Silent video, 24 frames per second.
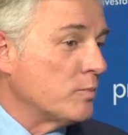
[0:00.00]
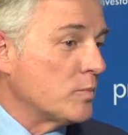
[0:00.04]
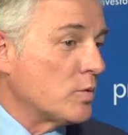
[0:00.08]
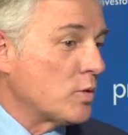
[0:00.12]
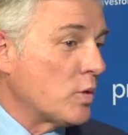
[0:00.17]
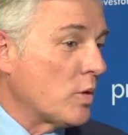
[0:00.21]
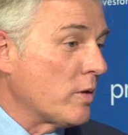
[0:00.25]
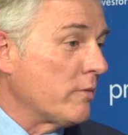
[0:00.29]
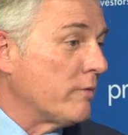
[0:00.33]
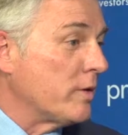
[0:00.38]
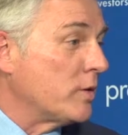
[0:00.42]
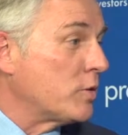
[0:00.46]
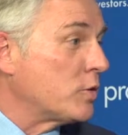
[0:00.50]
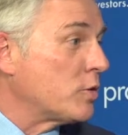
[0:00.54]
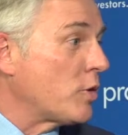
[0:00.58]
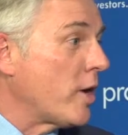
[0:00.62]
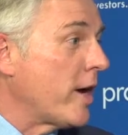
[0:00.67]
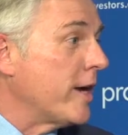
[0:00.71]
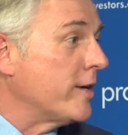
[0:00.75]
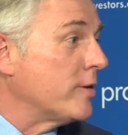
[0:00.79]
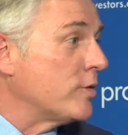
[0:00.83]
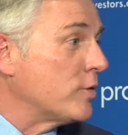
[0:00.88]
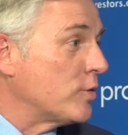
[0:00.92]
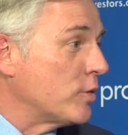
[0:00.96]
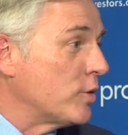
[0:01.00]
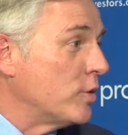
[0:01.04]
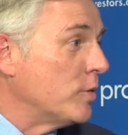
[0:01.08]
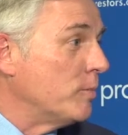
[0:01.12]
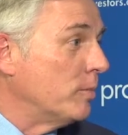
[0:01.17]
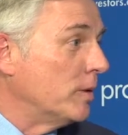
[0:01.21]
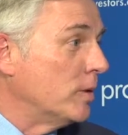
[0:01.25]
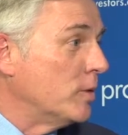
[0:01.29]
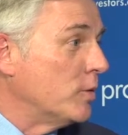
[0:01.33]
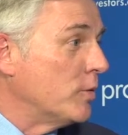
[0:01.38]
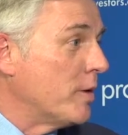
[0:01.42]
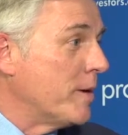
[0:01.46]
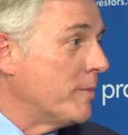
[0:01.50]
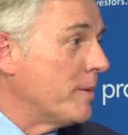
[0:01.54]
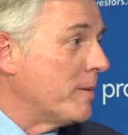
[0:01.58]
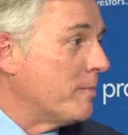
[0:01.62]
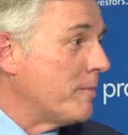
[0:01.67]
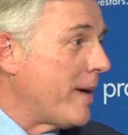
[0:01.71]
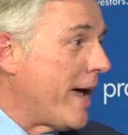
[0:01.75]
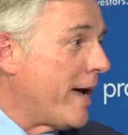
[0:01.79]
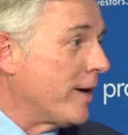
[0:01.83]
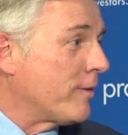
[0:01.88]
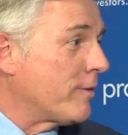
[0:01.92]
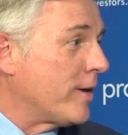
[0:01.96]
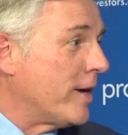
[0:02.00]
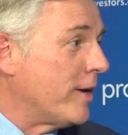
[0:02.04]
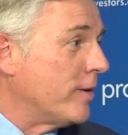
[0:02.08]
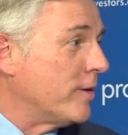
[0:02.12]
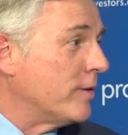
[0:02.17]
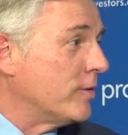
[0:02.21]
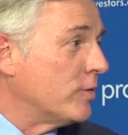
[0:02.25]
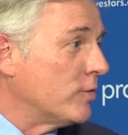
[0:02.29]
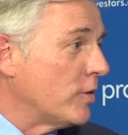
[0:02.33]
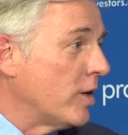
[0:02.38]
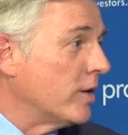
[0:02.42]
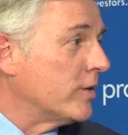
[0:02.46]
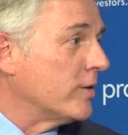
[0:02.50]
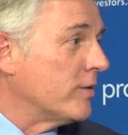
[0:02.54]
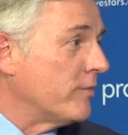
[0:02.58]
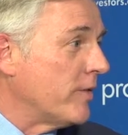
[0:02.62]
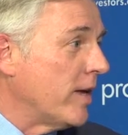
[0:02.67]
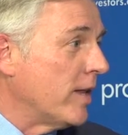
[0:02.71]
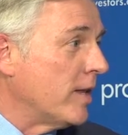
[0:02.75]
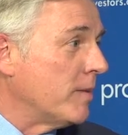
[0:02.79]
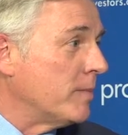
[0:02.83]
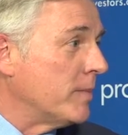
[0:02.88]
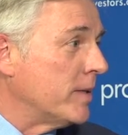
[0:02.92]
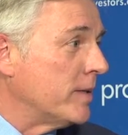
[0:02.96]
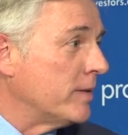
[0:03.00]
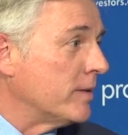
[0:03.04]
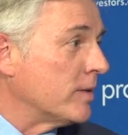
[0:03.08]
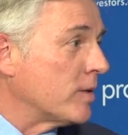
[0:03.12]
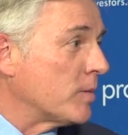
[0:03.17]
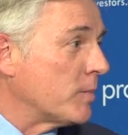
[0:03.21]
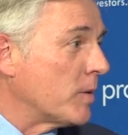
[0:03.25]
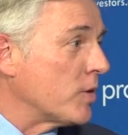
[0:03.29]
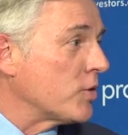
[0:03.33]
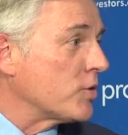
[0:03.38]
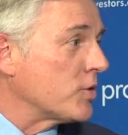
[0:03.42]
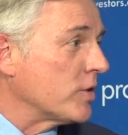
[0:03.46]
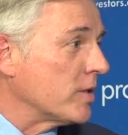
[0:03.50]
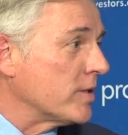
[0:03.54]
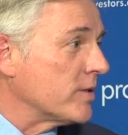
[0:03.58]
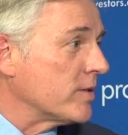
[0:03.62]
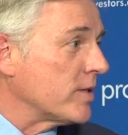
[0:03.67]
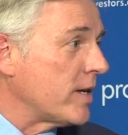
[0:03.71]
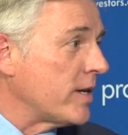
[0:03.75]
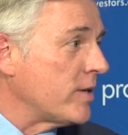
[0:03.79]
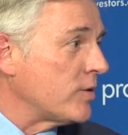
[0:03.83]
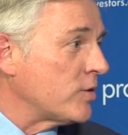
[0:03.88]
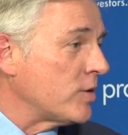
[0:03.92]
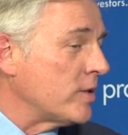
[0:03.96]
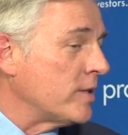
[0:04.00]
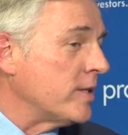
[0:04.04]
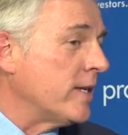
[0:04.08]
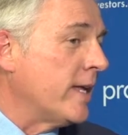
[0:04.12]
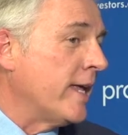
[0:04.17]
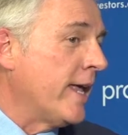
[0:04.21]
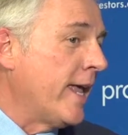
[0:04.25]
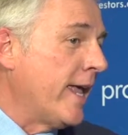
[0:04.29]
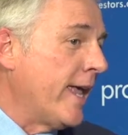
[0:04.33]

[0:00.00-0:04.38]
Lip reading: sort of a tried and true blue ribbon background in drug development and commercialization,